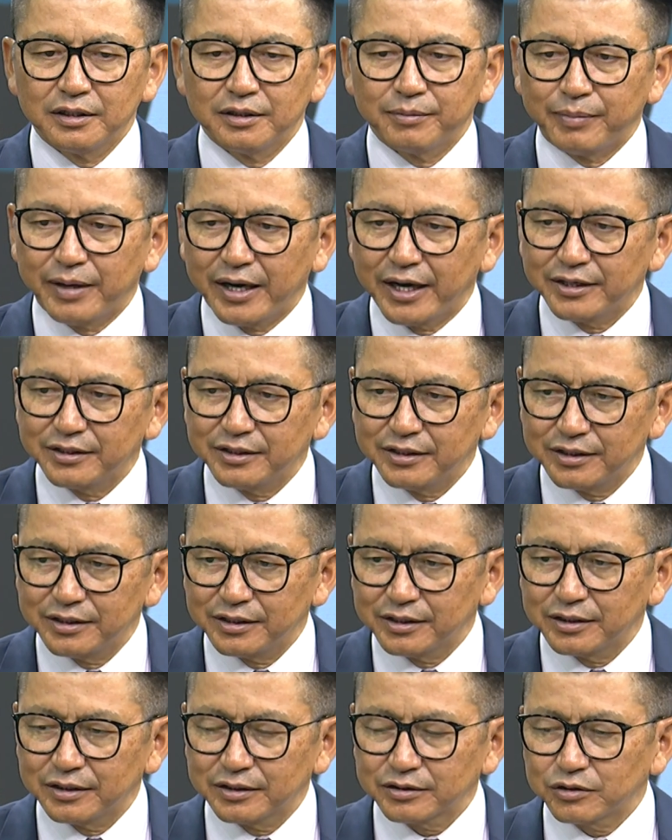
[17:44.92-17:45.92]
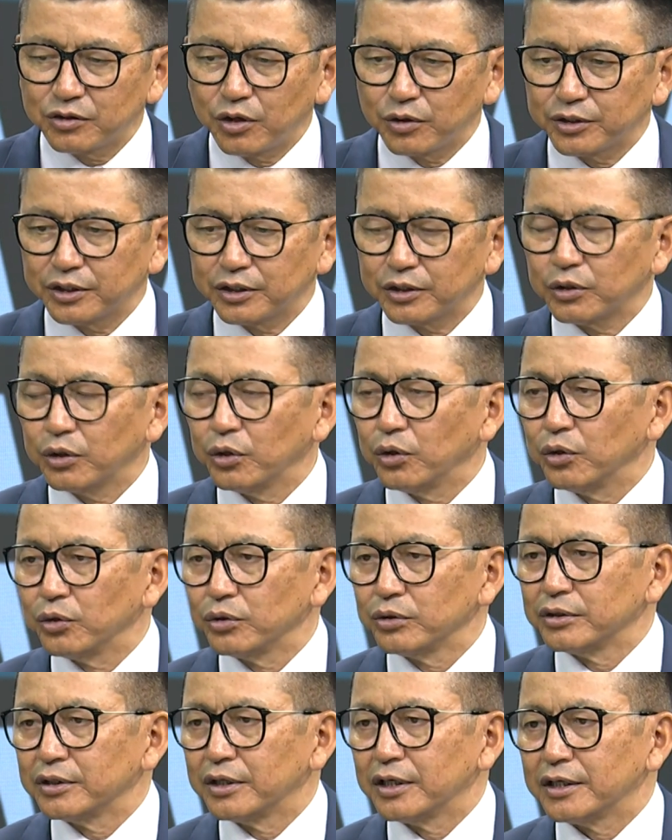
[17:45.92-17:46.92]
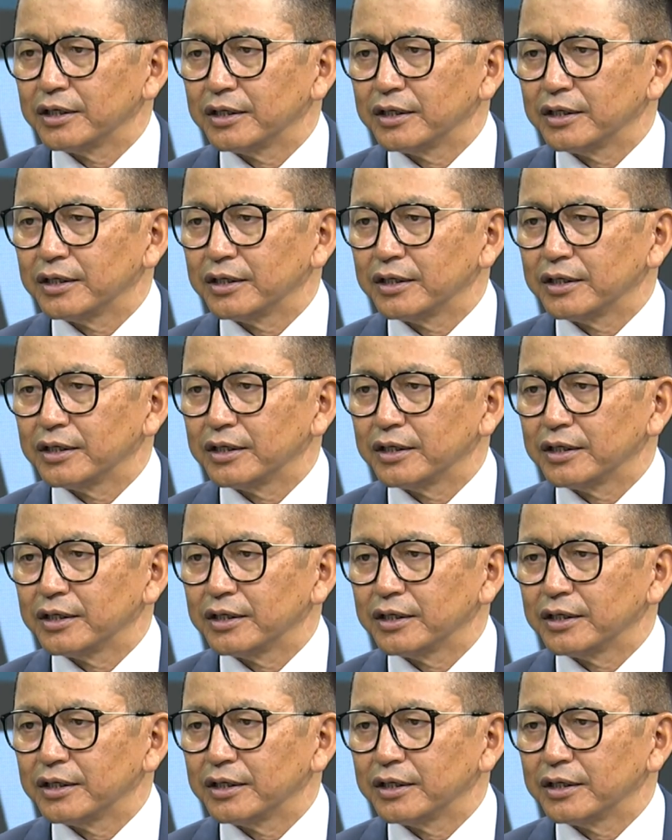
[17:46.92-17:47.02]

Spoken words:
by the coking coal